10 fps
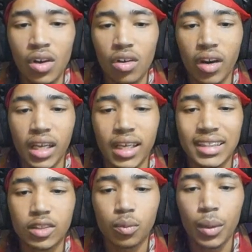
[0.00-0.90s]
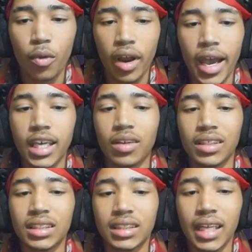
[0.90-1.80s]
Or I guess it would be more
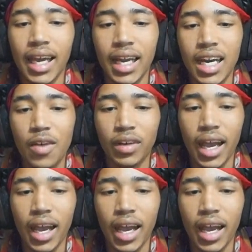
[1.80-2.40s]
accurate to say I never